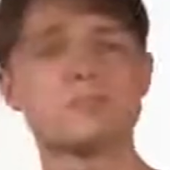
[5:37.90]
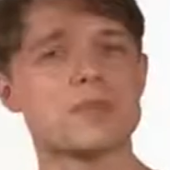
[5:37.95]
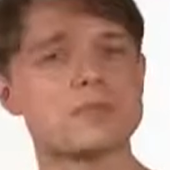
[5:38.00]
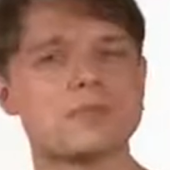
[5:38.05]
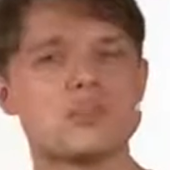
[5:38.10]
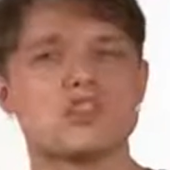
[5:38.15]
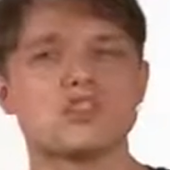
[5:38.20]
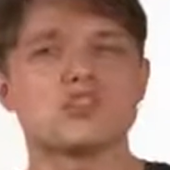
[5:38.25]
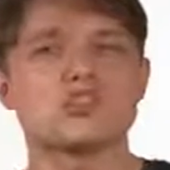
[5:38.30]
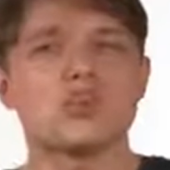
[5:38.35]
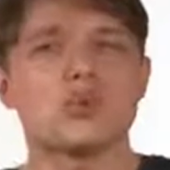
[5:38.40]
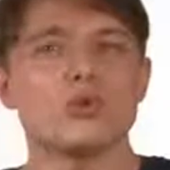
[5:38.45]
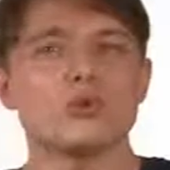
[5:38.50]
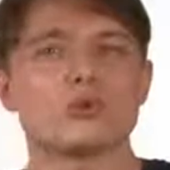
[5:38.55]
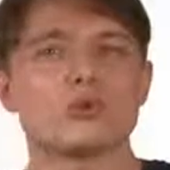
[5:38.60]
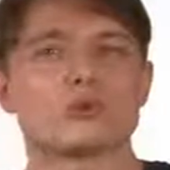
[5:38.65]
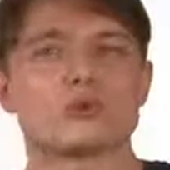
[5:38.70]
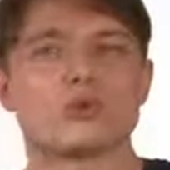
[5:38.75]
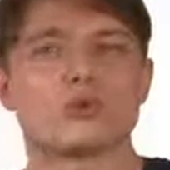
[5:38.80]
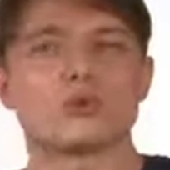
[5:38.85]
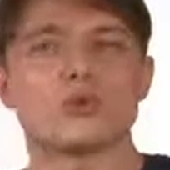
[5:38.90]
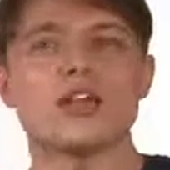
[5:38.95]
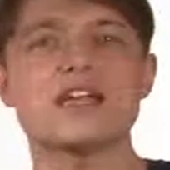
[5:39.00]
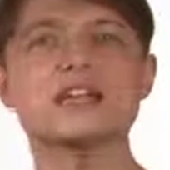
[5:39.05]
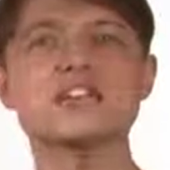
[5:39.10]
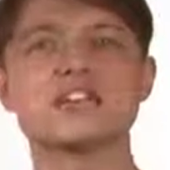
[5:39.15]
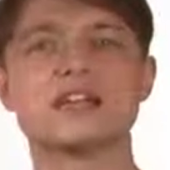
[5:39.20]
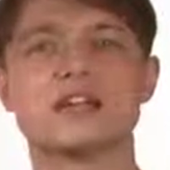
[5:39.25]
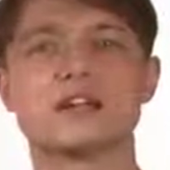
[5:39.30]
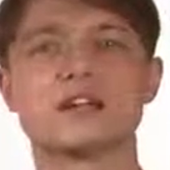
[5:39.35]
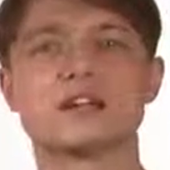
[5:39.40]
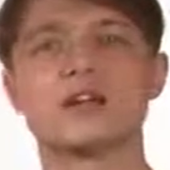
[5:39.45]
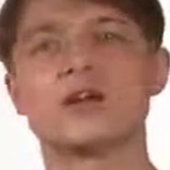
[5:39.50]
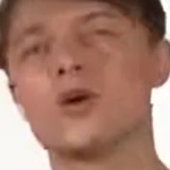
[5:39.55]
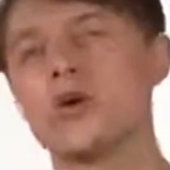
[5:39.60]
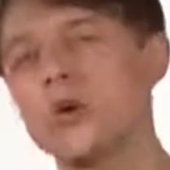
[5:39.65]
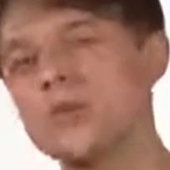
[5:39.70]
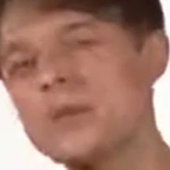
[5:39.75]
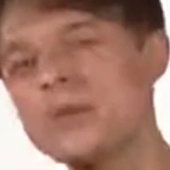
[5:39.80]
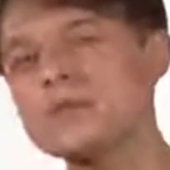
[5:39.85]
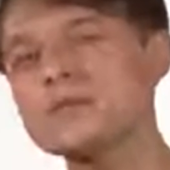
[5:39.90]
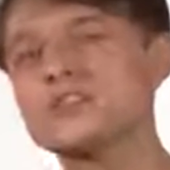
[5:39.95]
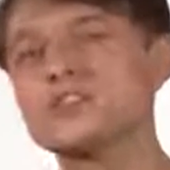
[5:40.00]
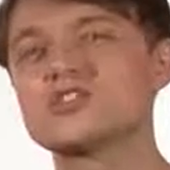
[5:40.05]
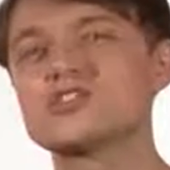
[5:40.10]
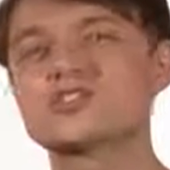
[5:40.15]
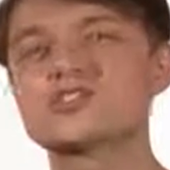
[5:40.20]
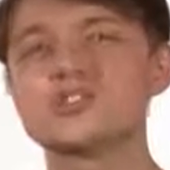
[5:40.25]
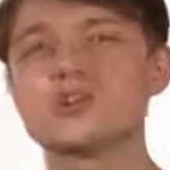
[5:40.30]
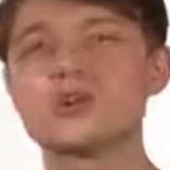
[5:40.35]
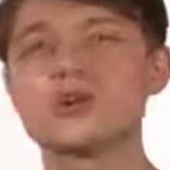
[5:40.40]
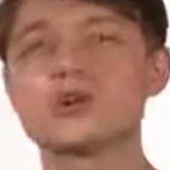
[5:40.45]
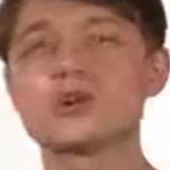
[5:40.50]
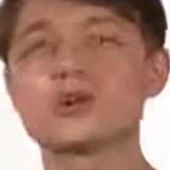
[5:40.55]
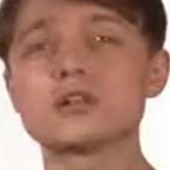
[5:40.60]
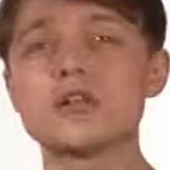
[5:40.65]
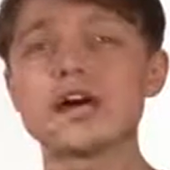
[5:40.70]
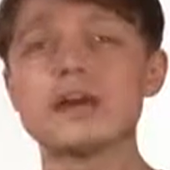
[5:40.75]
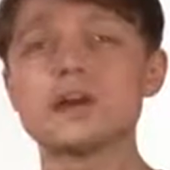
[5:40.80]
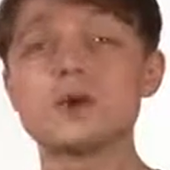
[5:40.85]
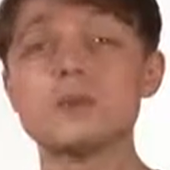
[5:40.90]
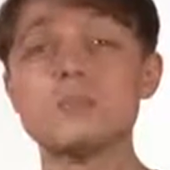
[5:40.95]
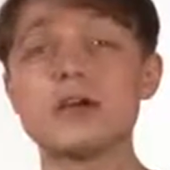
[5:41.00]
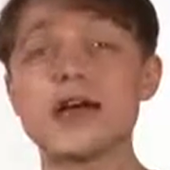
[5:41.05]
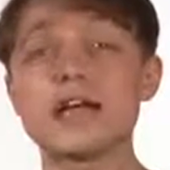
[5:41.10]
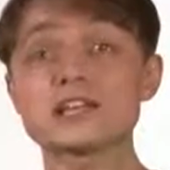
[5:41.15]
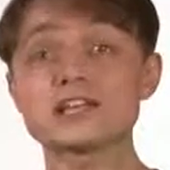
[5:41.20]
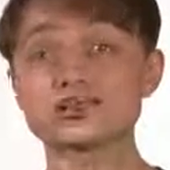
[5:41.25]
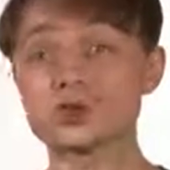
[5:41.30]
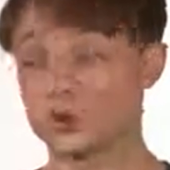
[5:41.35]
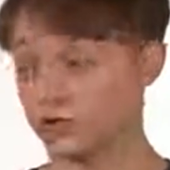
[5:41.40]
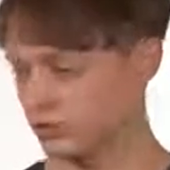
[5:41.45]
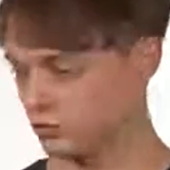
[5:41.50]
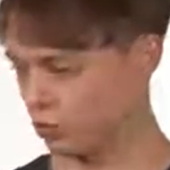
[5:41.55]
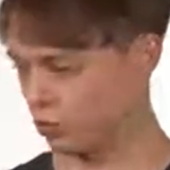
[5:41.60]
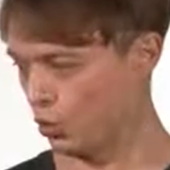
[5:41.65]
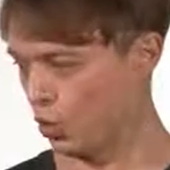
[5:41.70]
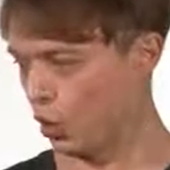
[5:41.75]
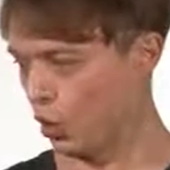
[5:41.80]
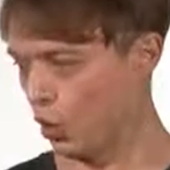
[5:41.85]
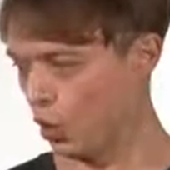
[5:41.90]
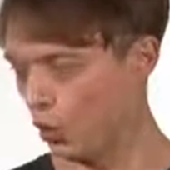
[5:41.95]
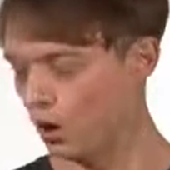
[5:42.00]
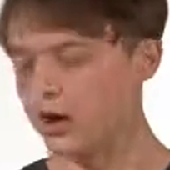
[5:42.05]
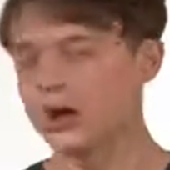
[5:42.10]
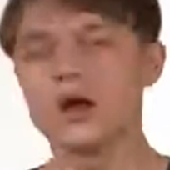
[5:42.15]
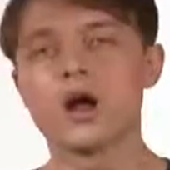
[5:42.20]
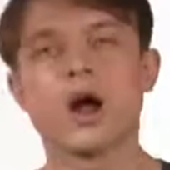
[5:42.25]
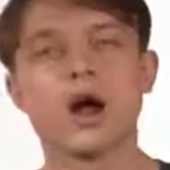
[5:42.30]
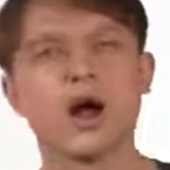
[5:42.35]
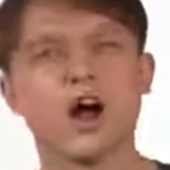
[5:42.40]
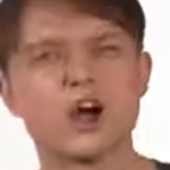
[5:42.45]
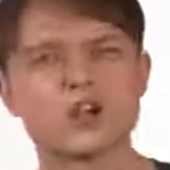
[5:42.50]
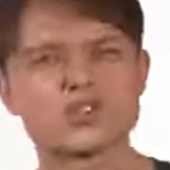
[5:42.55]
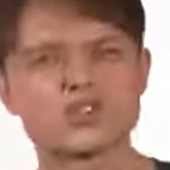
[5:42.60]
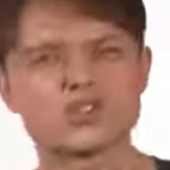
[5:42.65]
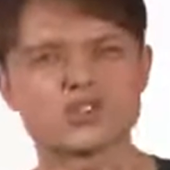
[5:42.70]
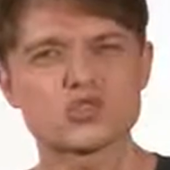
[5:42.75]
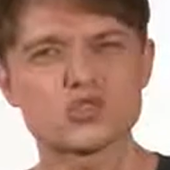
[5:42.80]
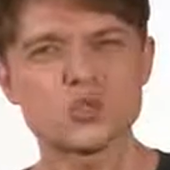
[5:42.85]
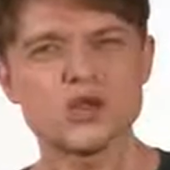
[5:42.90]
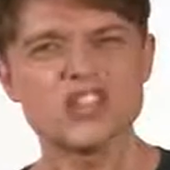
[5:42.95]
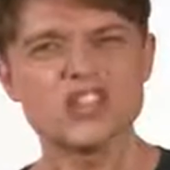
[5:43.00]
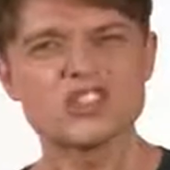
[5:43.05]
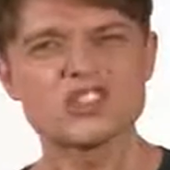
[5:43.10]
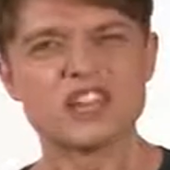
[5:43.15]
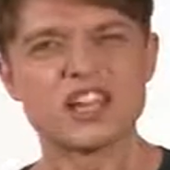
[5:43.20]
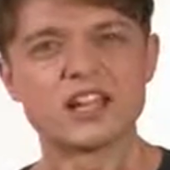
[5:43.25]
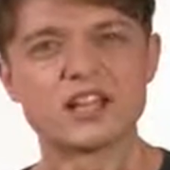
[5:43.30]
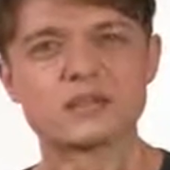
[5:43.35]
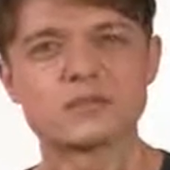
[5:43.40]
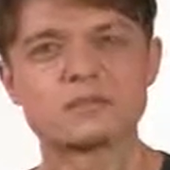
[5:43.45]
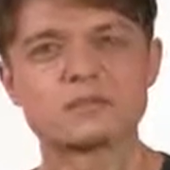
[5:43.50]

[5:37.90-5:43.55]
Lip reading: Maybe shoulders are raising. Or maybe the sternocleidomastoids, whoa, are squeezing.